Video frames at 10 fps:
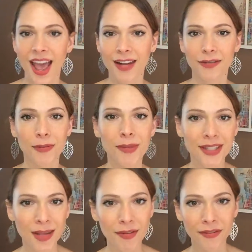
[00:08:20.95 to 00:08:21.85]
and if you
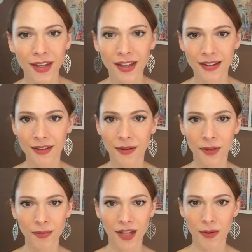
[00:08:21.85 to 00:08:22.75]
miss some of it, the
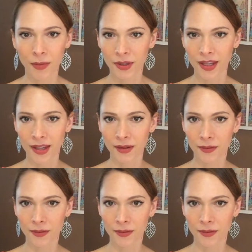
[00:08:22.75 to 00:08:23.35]
replay will be